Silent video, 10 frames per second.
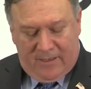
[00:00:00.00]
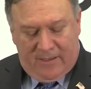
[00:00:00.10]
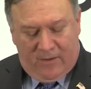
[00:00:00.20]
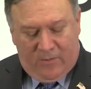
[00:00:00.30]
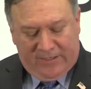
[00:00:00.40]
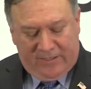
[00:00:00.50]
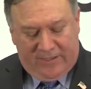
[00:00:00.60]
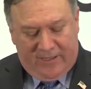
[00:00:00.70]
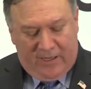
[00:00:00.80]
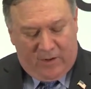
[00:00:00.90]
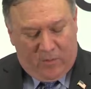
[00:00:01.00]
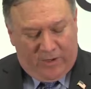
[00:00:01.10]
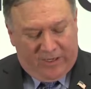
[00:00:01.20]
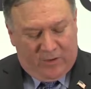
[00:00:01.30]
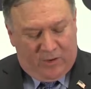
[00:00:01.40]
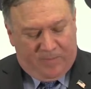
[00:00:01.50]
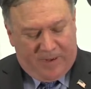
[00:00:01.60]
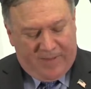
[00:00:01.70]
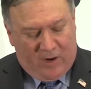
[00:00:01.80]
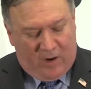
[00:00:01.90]
You know, recently the UN Working Group
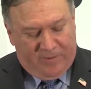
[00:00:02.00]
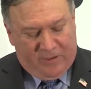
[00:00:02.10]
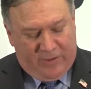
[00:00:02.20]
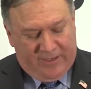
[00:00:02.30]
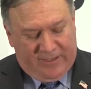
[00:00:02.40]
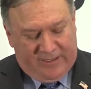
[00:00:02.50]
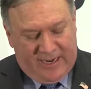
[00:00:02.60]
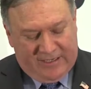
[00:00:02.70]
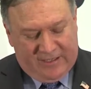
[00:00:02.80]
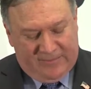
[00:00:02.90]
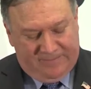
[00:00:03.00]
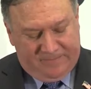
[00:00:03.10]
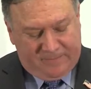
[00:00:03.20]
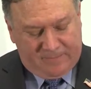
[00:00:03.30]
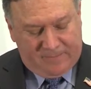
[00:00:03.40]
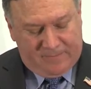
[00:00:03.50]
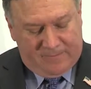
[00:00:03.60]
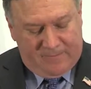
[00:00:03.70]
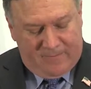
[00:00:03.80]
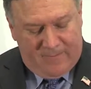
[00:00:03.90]
on arbitrary detention
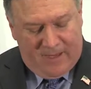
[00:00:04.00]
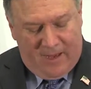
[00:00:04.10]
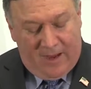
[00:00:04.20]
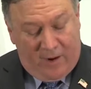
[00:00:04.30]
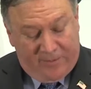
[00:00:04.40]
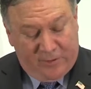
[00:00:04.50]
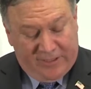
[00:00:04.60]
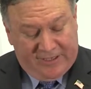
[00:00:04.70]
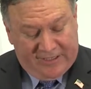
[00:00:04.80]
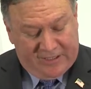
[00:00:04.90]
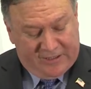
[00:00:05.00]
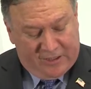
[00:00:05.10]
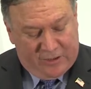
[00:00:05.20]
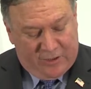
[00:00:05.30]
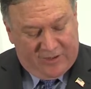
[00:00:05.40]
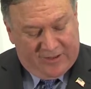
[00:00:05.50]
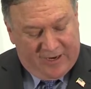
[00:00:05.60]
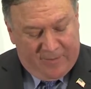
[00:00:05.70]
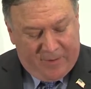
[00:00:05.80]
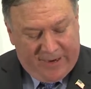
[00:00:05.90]
has concluded that the
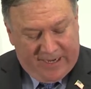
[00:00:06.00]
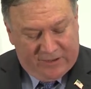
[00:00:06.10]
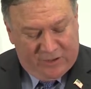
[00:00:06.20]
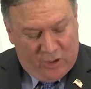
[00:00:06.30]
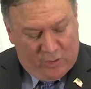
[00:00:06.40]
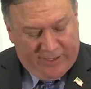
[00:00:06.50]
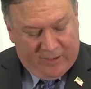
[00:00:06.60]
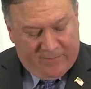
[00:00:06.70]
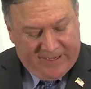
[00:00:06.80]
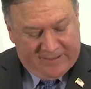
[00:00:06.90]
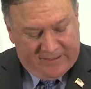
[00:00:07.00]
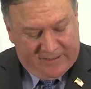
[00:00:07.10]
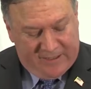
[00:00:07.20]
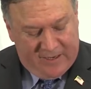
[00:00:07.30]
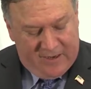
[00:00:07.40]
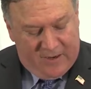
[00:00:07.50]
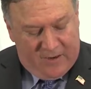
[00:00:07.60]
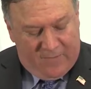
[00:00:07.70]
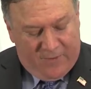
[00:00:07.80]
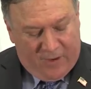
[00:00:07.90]
government of Iran has no legal basis
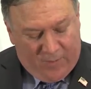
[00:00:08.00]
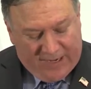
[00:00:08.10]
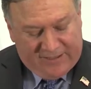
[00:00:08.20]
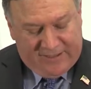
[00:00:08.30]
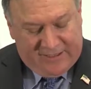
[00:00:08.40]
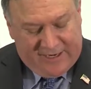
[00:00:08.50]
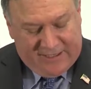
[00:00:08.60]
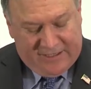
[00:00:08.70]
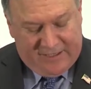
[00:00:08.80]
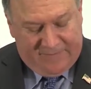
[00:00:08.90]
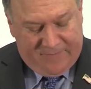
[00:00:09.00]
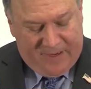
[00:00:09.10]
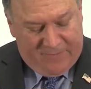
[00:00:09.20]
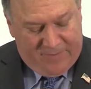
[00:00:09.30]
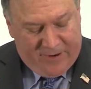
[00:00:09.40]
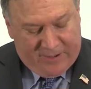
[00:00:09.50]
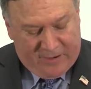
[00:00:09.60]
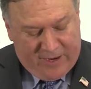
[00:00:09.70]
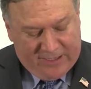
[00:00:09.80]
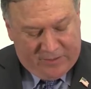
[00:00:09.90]
for the arrest and detention of American
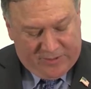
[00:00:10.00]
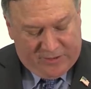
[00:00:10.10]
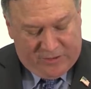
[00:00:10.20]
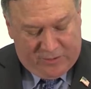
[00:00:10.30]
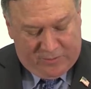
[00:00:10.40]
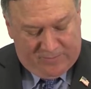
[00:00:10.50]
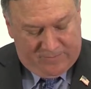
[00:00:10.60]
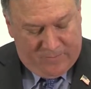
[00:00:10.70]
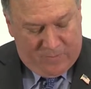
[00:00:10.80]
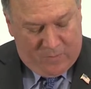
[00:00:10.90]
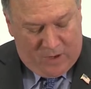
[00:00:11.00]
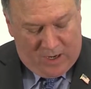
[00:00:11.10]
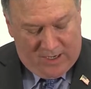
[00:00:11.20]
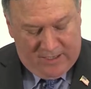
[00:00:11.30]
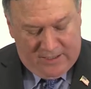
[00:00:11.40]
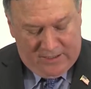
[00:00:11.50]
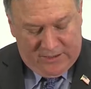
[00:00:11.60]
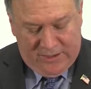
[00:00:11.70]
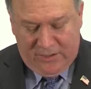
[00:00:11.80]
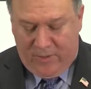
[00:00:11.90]
graduate student Wang
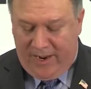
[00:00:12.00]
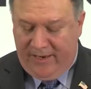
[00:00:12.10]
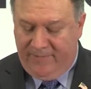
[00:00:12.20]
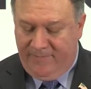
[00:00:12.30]
Shiwei.